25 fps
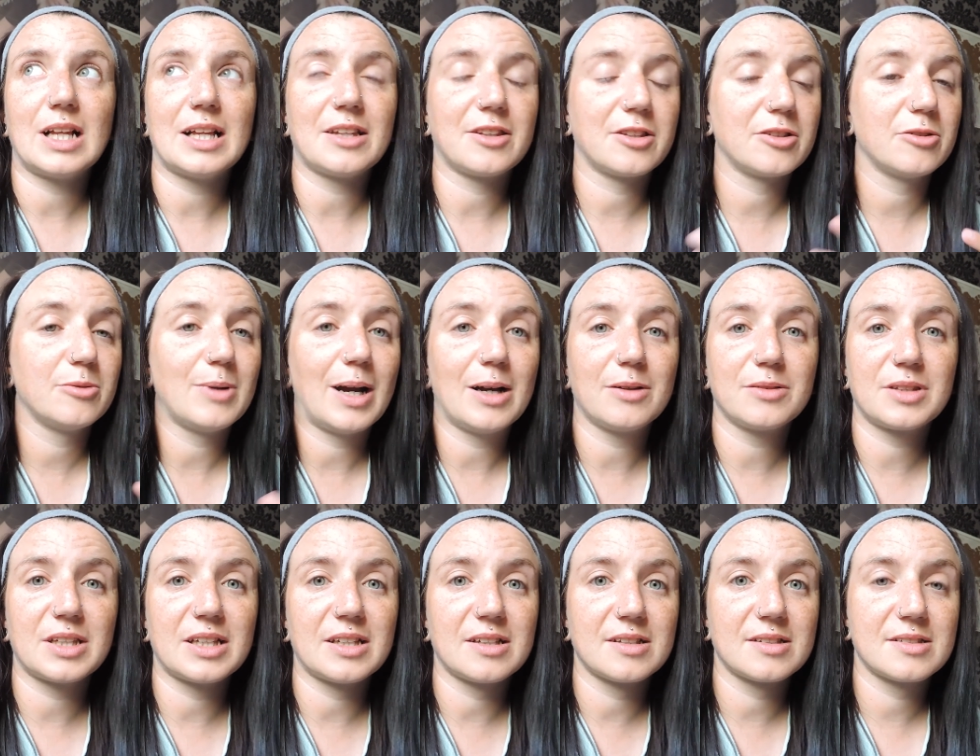like
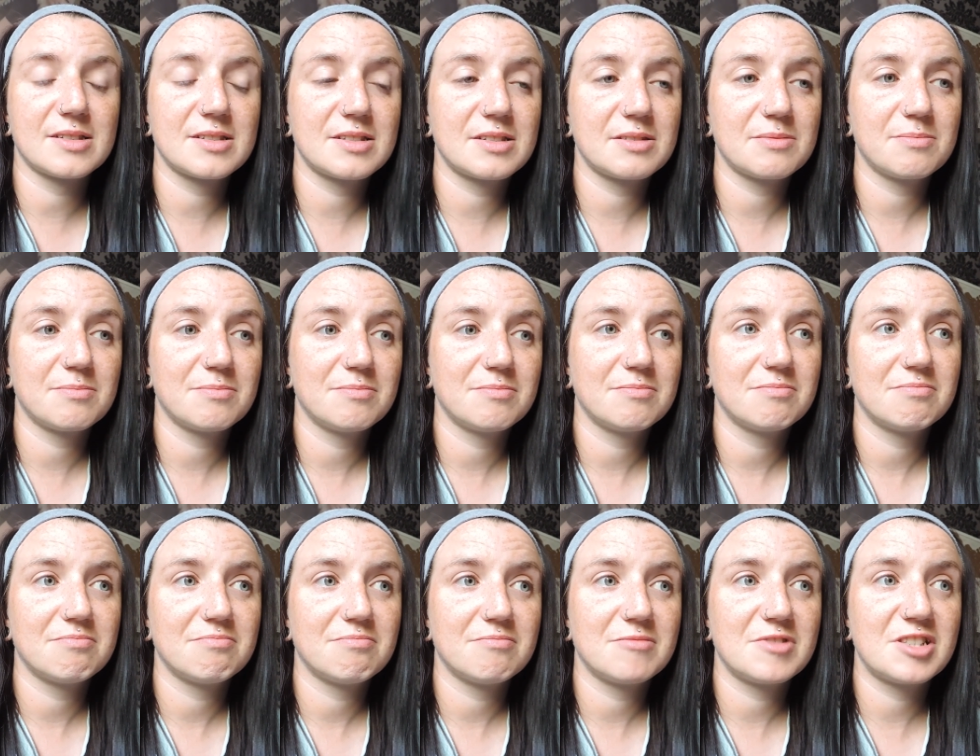throughout this
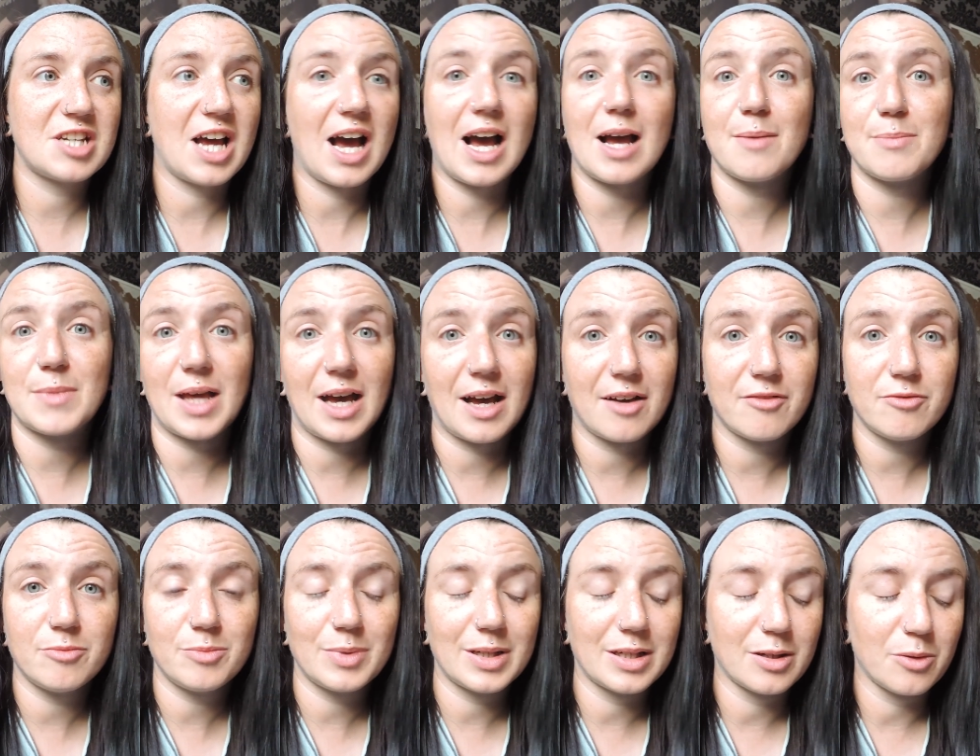time that I
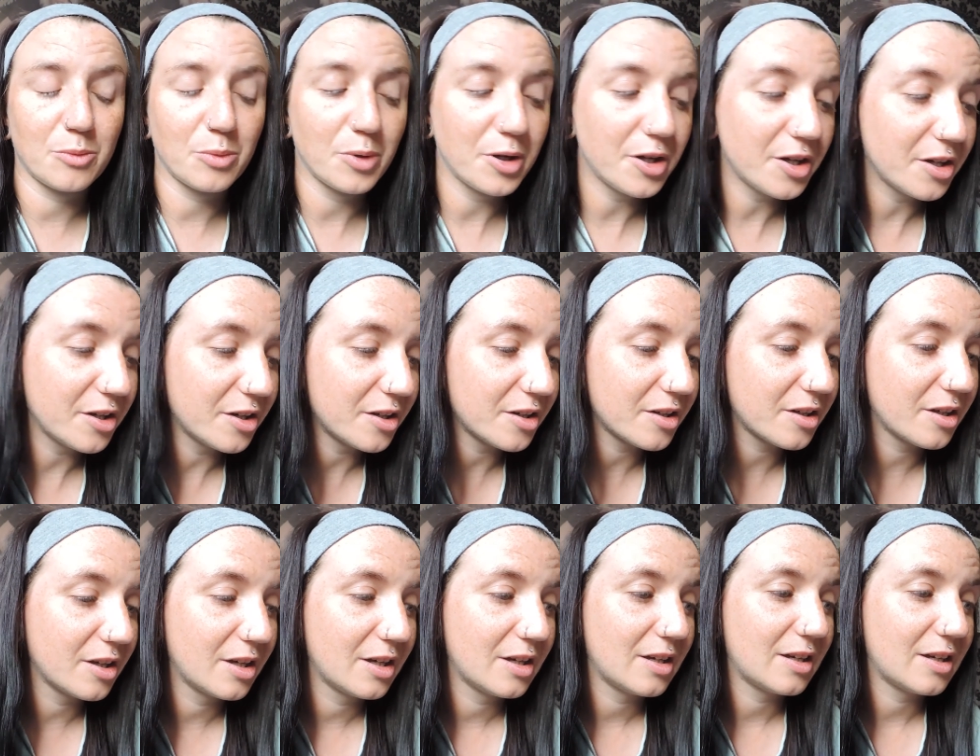haven't been at work,